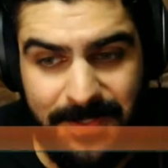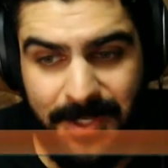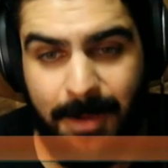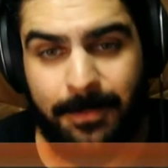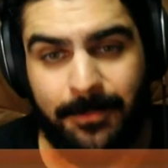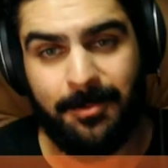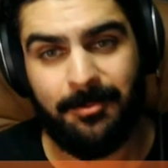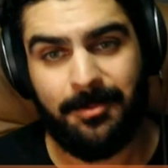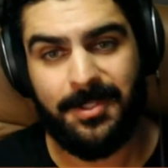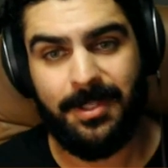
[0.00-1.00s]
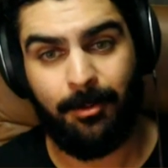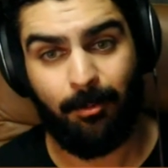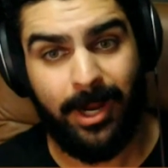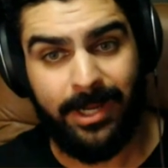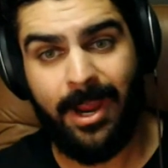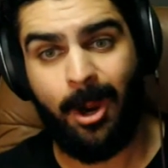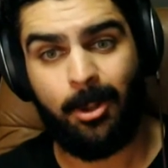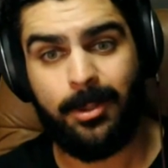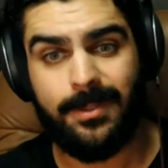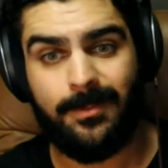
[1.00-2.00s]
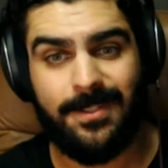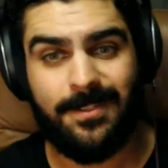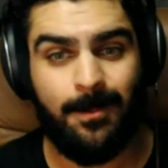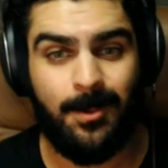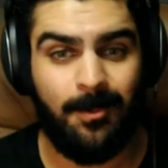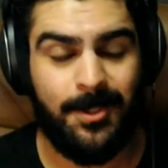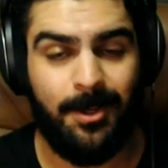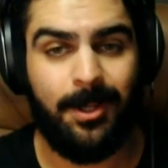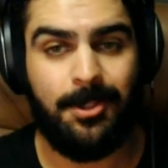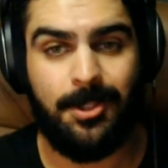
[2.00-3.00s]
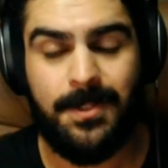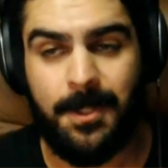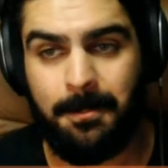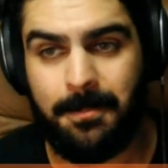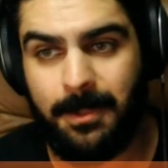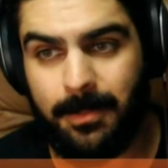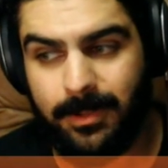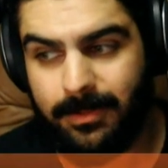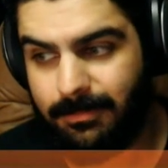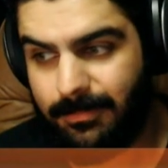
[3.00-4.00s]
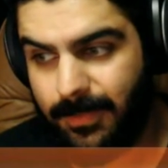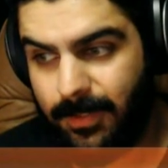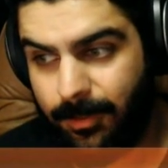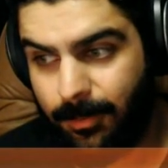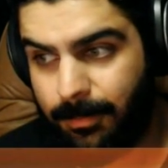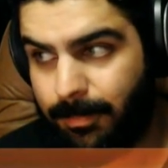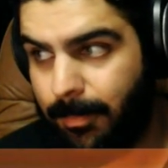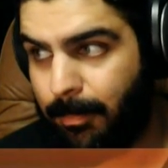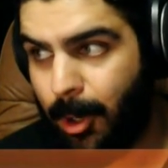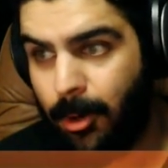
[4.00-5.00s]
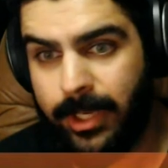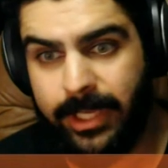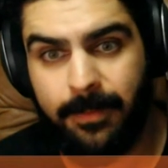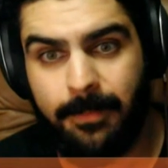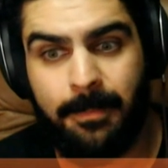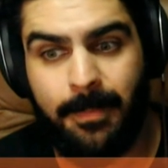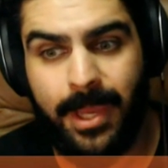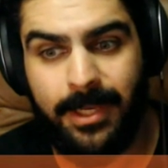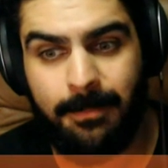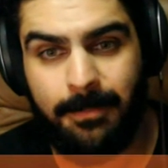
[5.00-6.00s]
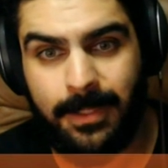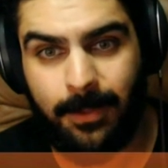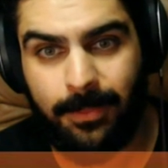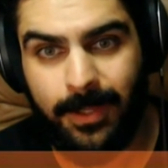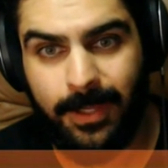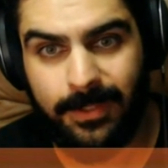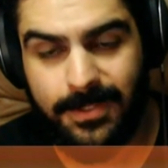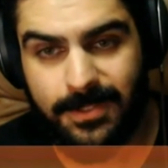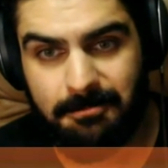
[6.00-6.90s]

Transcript: stop of someone from, you know, right now? What's to stop someone from starting a juice company? But you know, barring many things.